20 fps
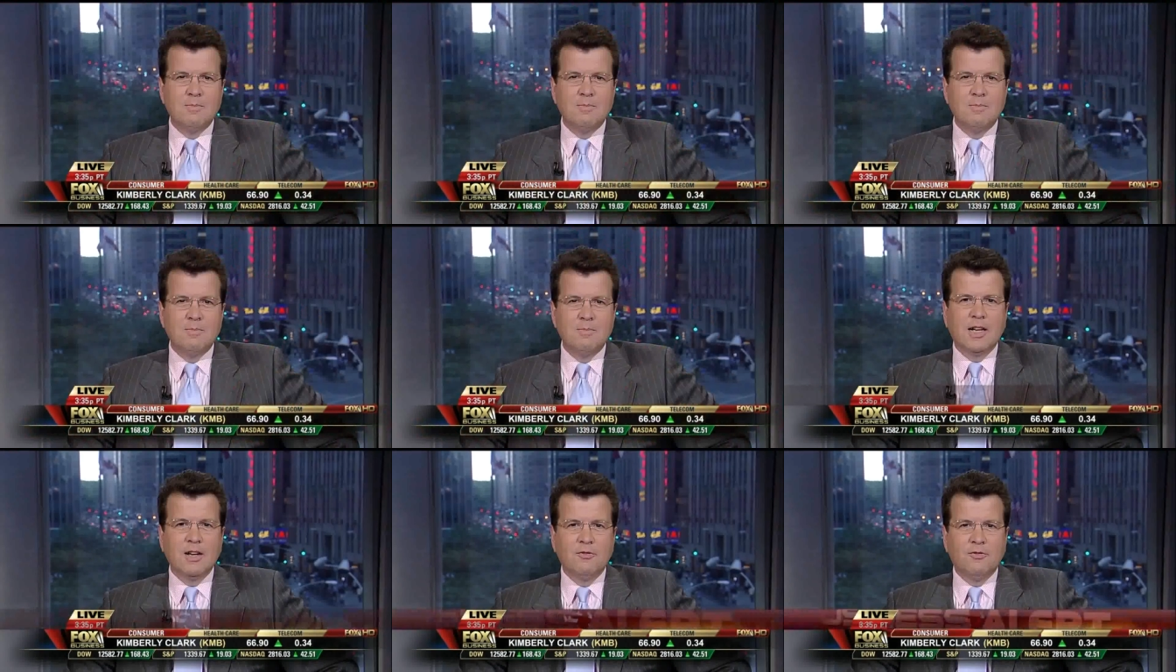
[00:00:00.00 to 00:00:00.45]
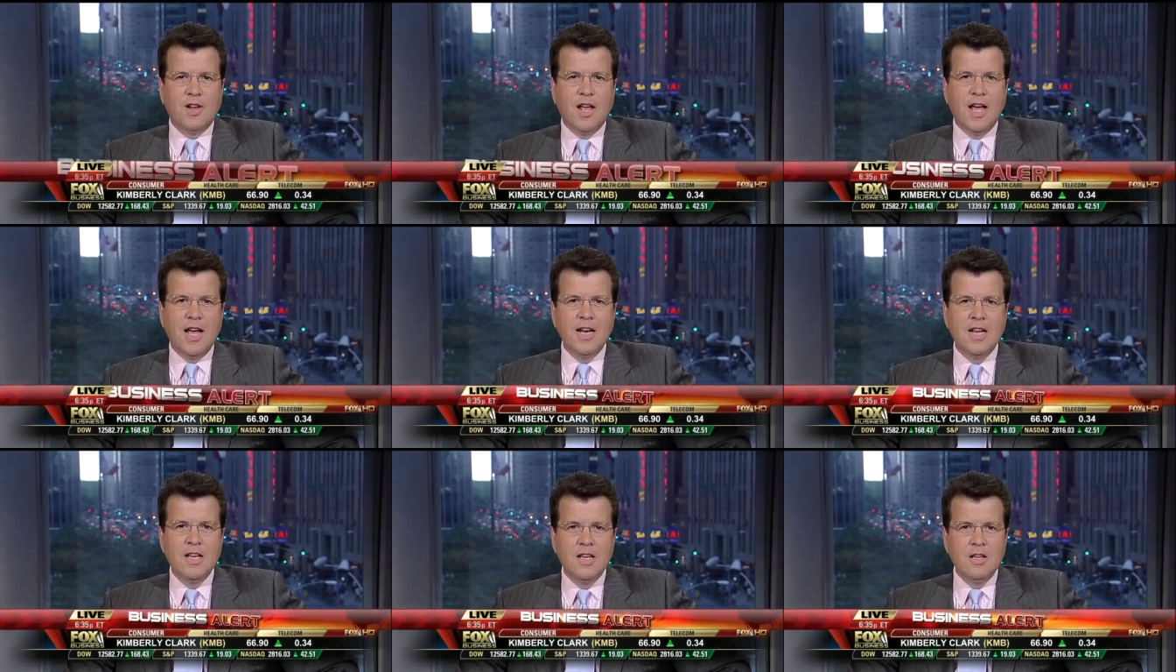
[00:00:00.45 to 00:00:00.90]
America
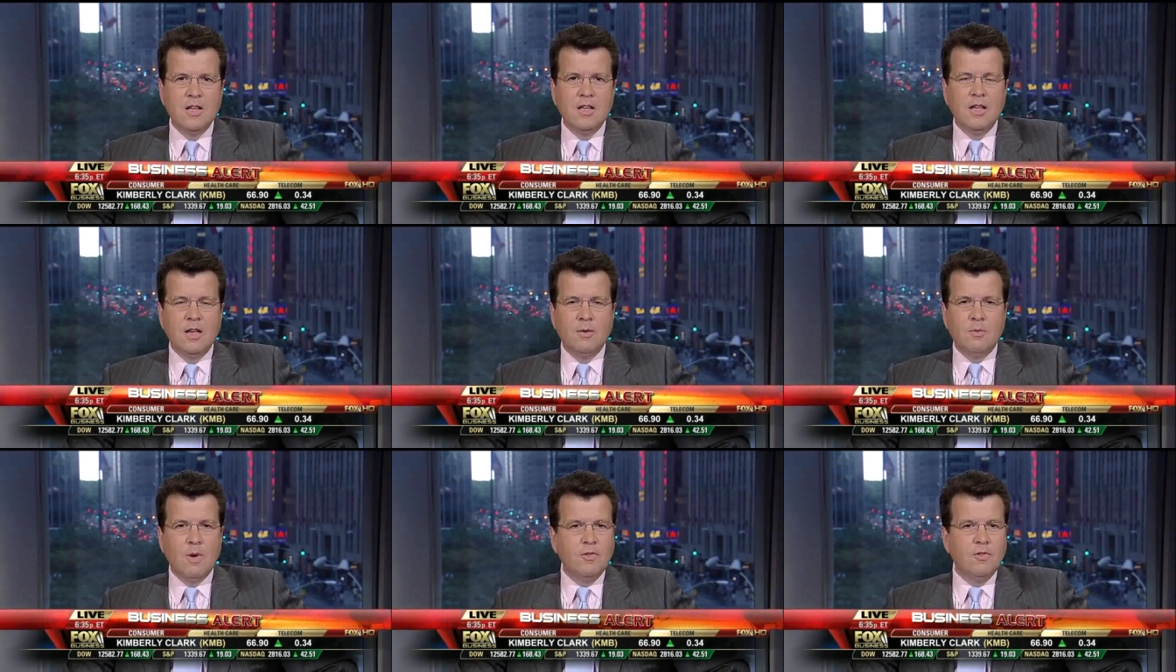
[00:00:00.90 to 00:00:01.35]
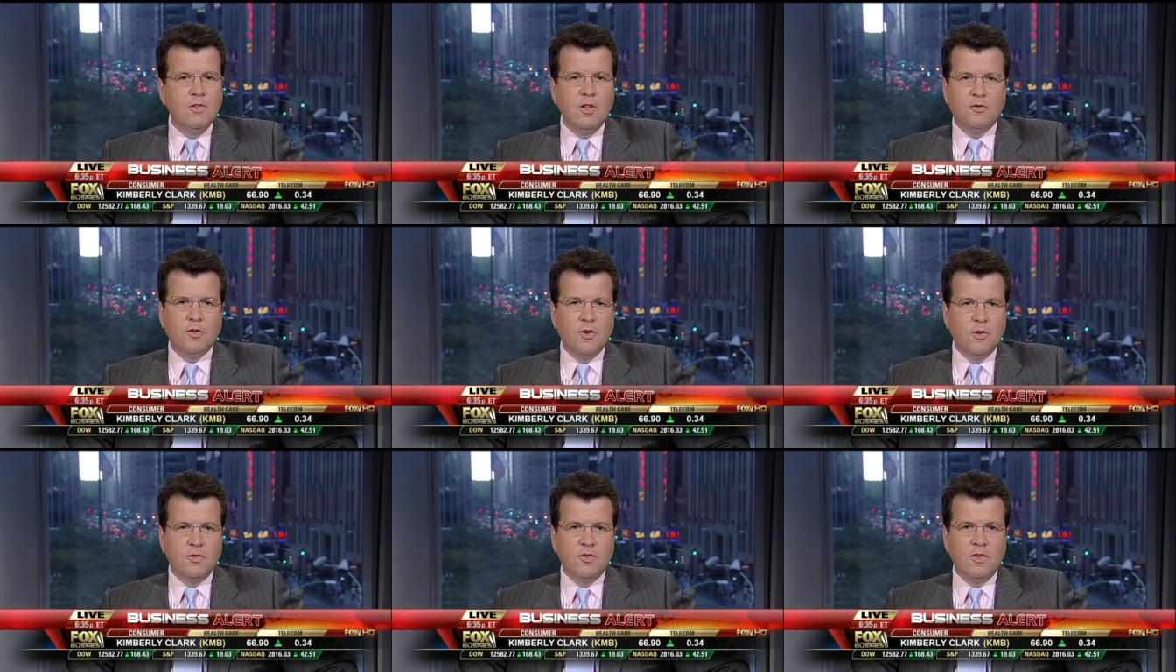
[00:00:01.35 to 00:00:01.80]
flight, it
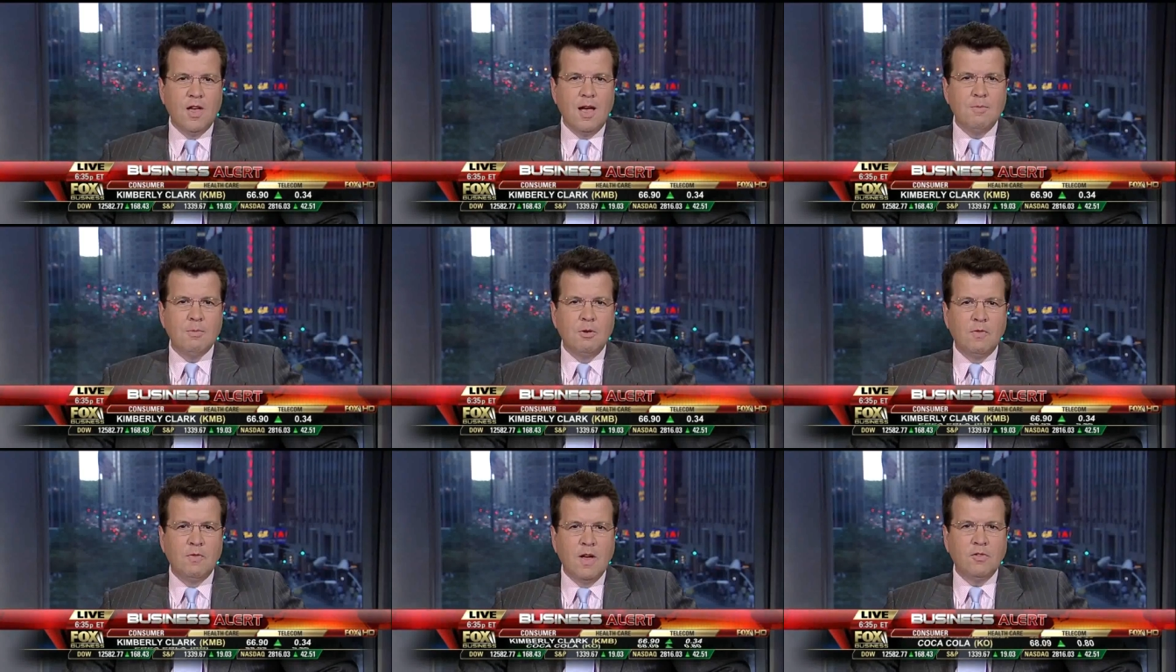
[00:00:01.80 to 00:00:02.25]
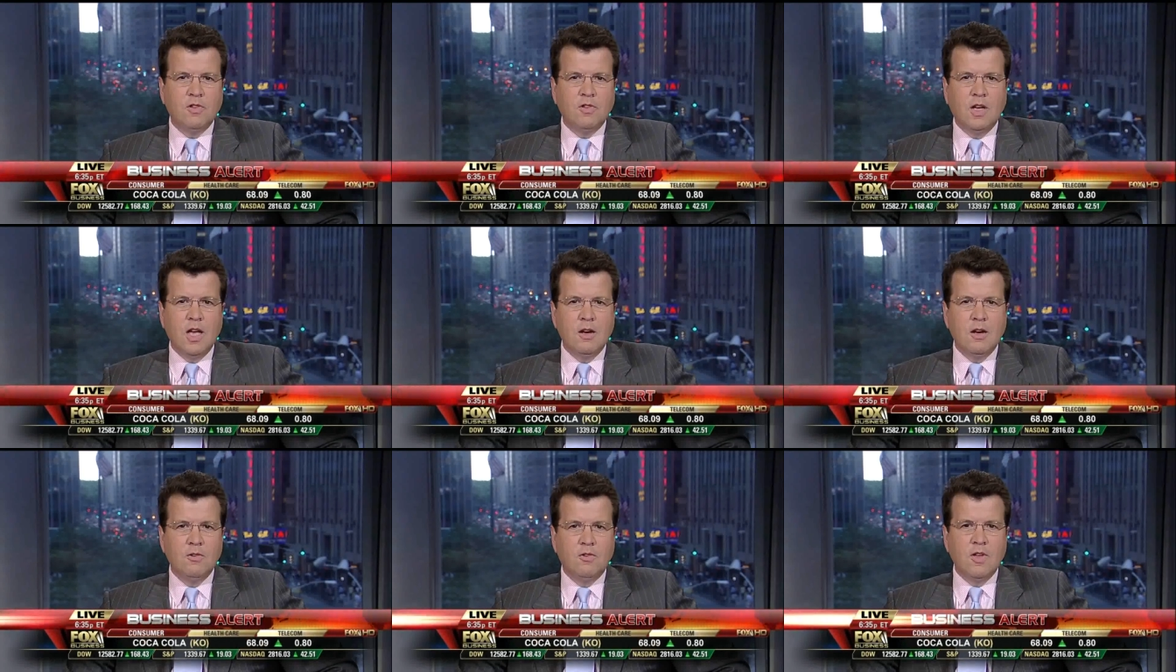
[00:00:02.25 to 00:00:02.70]
wasn't the first time.
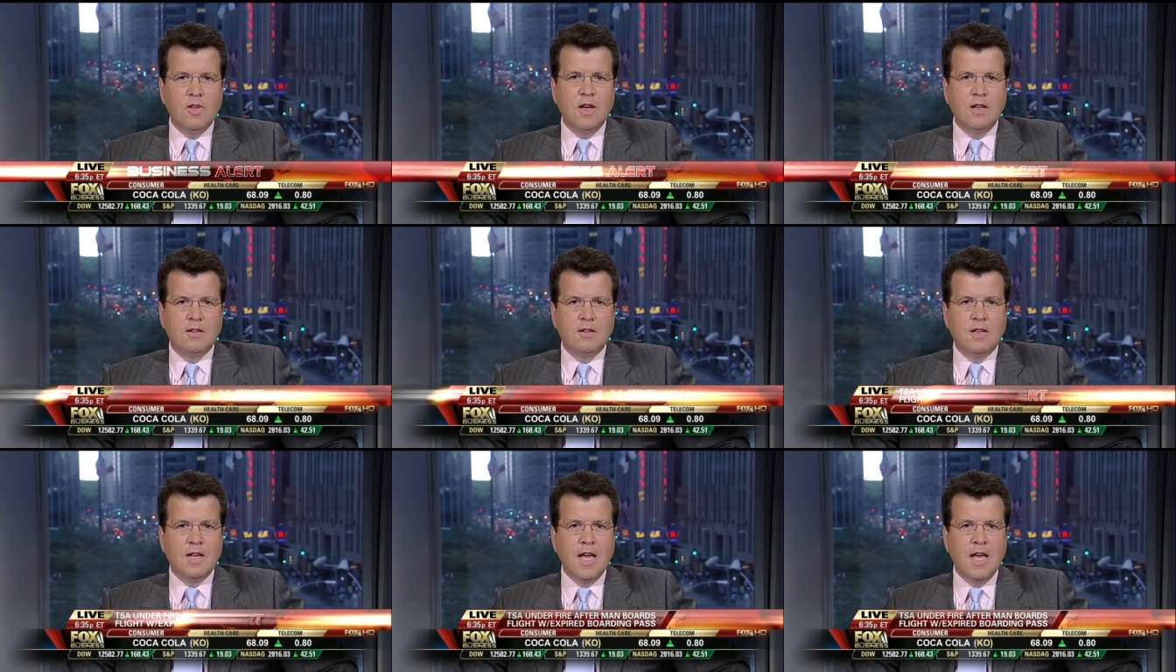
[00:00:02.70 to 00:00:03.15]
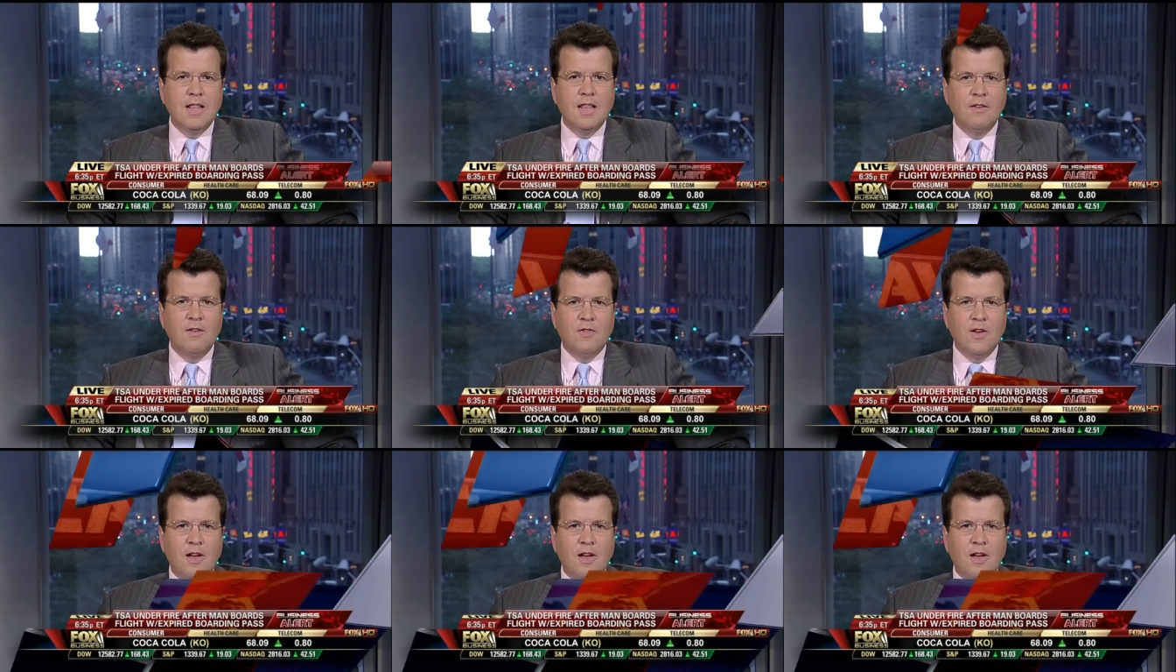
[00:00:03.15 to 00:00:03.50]
Investigators saying today they